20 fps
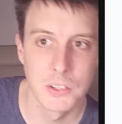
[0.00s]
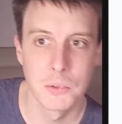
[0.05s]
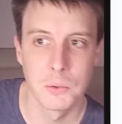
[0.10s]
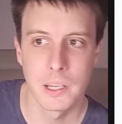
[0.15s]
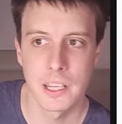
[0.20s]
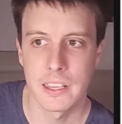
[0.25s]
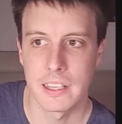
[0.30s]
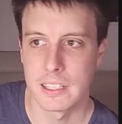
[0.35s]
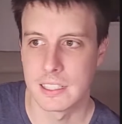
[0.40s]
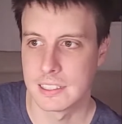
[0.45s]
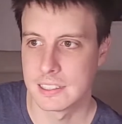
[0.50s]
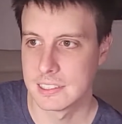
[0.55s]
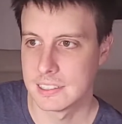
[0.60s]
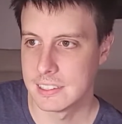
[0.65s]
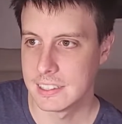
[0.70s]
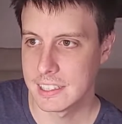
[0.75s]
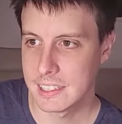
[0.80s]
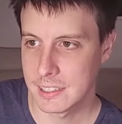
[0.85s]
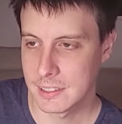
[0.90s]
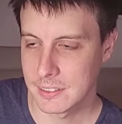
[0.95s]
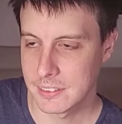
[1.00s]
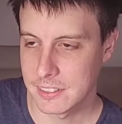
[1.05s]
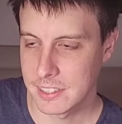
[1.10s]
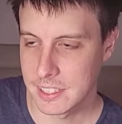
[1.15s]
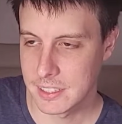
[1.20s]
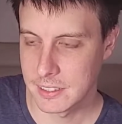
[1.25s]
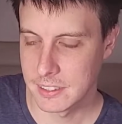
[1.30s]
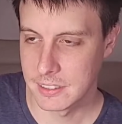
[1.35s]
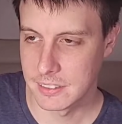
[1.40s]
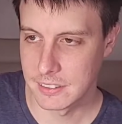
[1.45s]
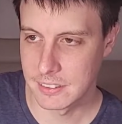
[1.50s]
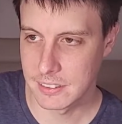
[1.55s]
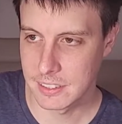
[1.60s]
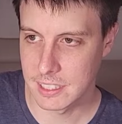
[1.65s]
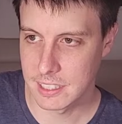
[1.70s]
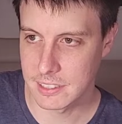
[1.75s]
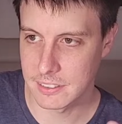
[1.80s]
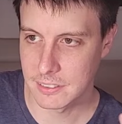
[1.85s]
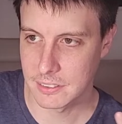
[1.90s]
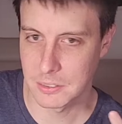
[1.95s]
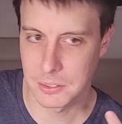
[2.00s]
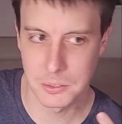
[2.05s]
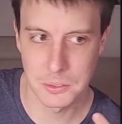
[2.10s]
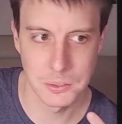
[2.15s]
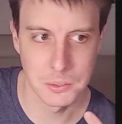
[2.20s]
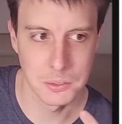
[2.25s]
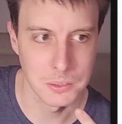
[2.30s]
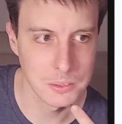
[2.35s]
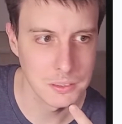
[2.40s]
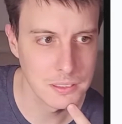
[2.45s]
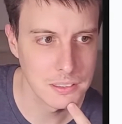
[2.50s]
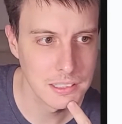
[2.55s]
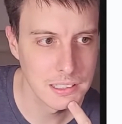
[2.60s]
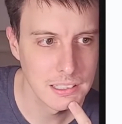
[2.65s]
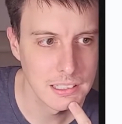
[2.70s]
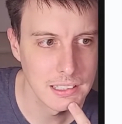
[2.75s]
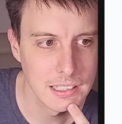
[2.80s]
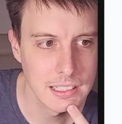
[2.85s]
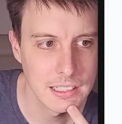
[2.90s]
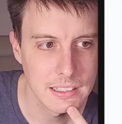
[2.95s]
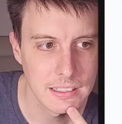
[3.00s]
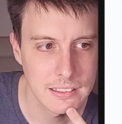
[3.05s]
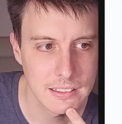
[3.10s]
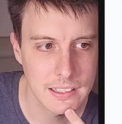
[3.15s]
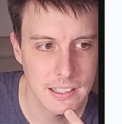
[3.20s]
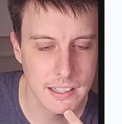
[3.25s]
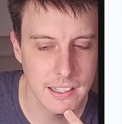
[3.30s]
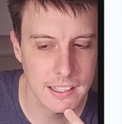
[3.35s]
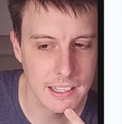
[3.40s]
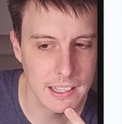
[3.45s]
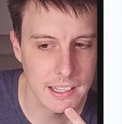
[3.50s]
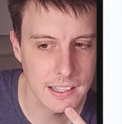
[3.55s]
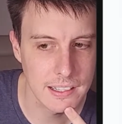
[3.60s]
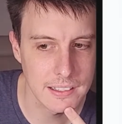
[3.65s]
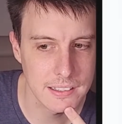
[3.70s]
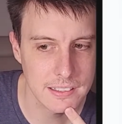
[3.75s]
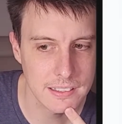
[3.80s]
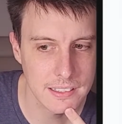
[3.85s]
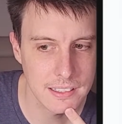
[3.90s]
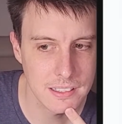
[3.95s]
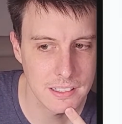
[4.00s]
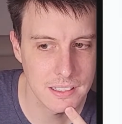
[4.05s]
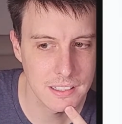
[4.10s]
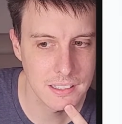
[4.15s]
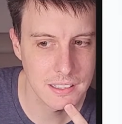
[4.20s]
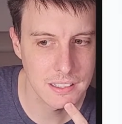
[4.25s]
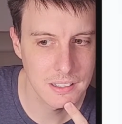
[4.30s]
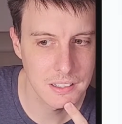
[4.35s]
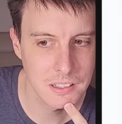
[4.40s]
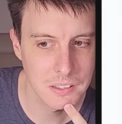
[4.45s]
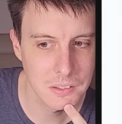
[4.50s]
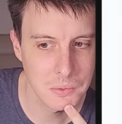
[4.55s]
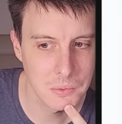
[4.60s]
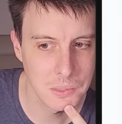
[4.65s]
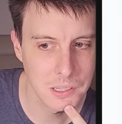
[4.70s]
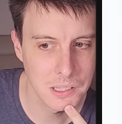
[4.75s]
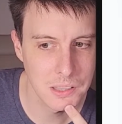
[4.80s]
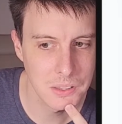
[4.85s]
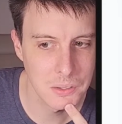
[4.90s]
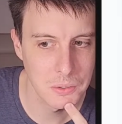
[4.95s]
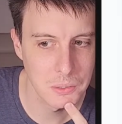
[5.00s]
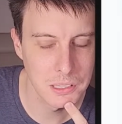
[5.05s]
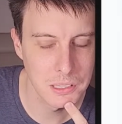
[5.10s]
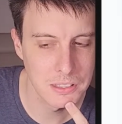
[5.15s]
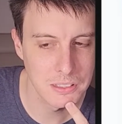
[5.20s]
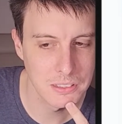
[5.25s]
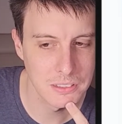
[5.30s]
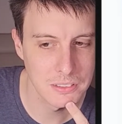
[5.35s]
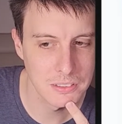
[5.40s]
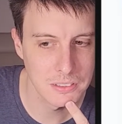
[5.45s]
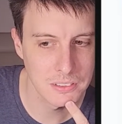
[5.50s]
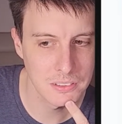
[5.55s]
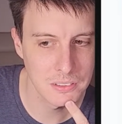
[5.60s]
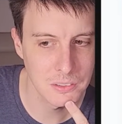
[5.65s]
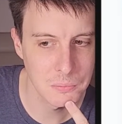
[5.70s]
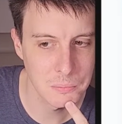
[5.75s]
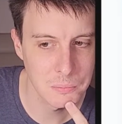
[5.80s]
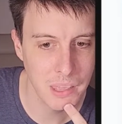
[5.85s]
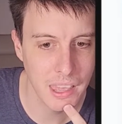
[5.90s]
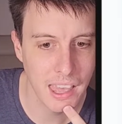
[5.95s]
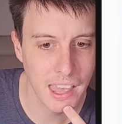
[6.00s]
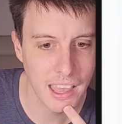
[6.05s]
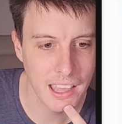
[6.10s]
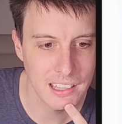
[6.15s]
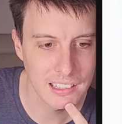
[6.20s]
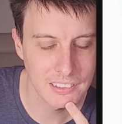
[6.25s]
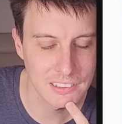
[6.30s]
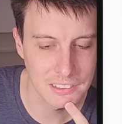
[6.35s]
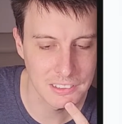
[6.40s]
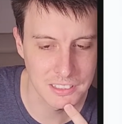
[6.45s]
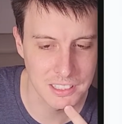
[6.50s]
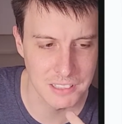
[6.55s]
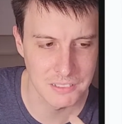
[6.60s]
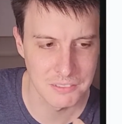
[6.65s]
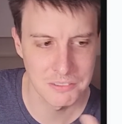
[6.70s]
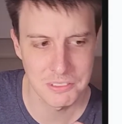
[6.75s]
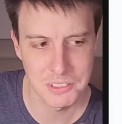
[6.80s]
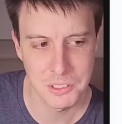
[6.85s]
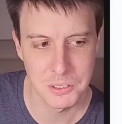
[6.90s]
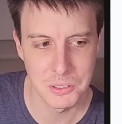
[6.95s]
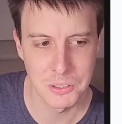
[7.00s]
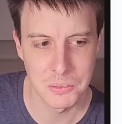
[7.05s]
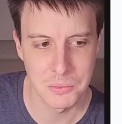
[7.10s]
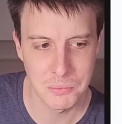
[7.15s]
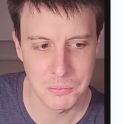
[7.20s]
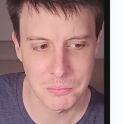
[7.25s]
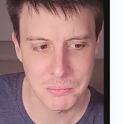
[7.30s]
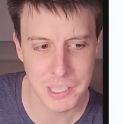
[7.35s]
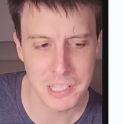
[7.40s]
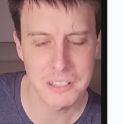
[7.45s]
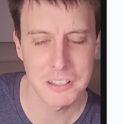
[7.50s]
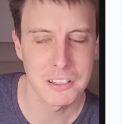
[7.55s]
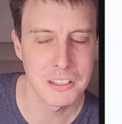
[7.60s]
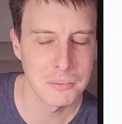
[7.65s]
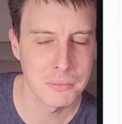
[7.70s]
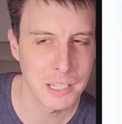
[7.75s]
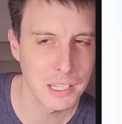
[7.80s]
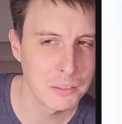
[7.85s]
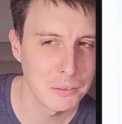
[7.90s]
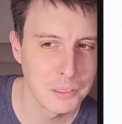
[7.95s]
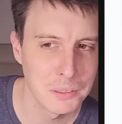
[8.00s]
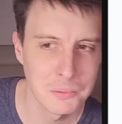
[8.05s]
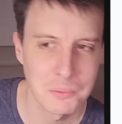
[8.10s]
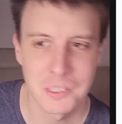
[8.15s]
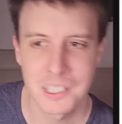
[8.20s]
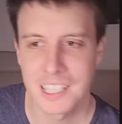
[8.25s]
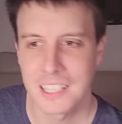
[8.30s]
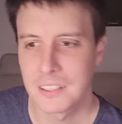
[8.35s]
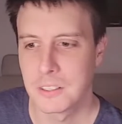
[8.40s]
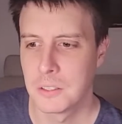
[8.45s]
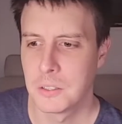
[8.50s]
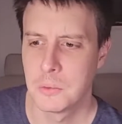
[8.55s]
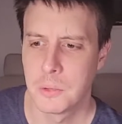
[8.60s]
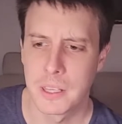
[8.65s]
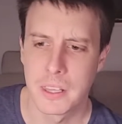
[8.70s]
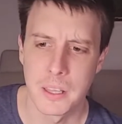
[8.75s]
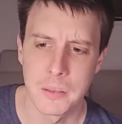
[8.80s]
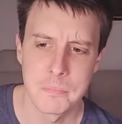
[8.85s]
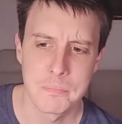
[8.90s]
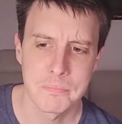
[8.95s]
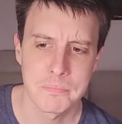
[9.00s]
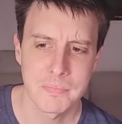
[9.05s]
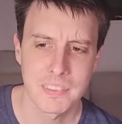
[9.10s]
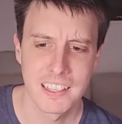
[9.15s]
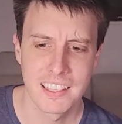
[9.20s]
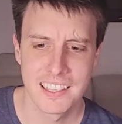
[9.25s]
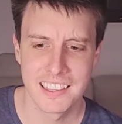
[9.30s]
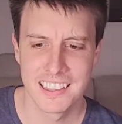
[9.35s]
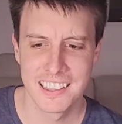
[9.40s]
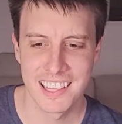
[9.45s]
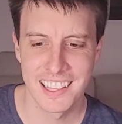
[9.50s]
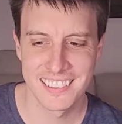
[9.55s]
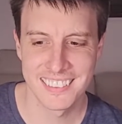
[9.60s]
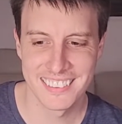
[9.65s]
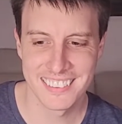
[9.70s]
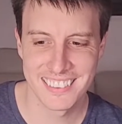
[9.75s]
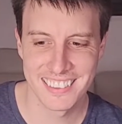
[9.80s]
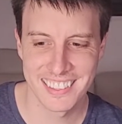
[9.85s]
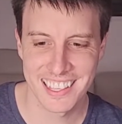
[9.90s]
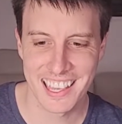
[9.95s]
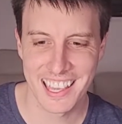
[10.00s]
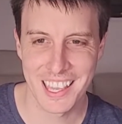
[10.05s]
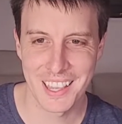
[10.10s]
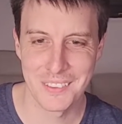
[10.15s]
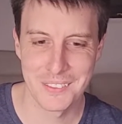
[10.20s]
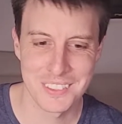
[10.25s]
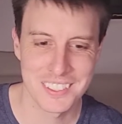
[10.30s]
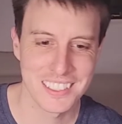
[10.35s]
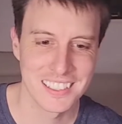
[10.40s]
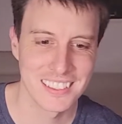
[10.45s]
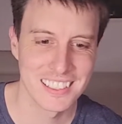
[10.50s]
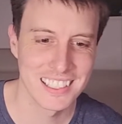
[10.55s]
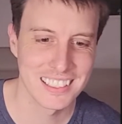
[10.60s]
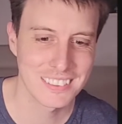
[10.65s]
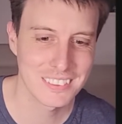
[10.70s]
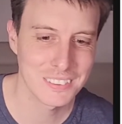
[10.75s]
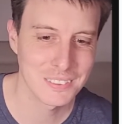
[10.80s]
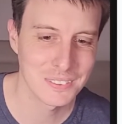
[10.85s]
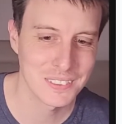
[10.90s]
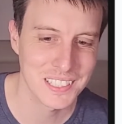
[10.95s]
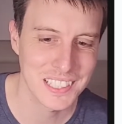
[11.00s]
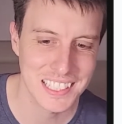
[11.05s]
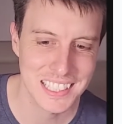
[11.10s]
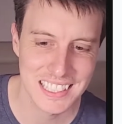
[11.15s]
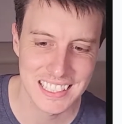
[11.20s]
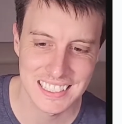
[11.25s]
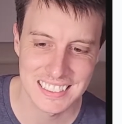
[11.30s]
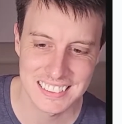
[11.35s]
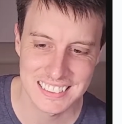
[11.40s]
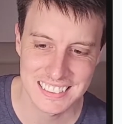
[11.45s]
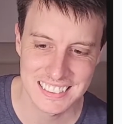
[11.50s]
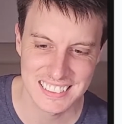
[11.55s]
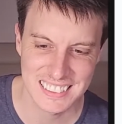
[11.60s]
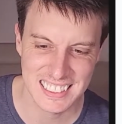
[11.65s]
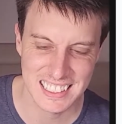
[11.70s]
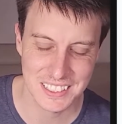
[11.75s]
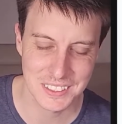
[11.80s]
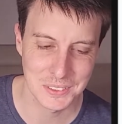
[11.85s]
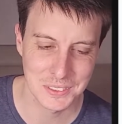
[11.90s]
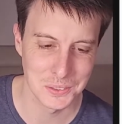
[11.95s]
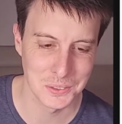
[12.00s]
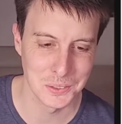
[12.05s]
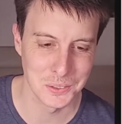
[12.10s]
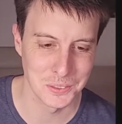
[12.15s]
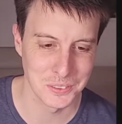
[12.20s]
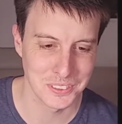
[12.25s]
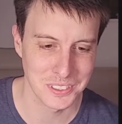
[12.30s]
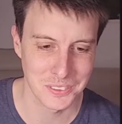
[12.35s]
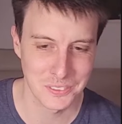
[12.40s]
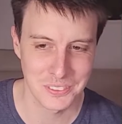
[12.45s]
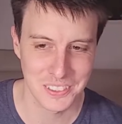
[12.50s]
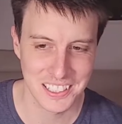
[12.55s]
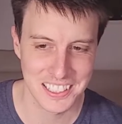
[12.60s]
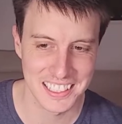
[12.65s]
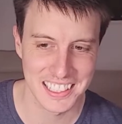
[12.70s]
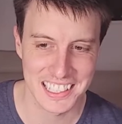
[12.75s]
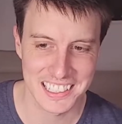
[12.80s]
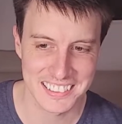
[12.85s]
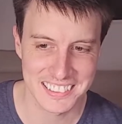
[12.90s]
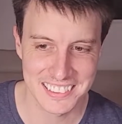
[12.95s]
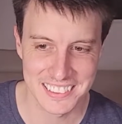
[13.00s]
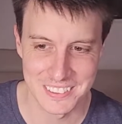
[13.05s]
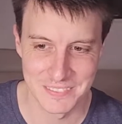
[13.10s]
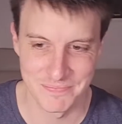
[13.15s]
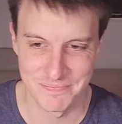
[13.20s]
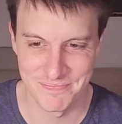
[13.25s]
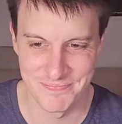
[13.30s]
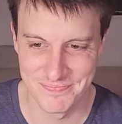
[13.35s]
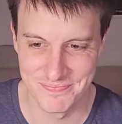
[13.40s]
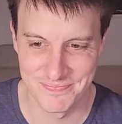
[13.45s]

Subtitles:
good weather, and now Sarah just likes to check out when the weather's bad so she can feel better about when we had good weather. And that's the game she likes to play. It's just like, ooh, self validation.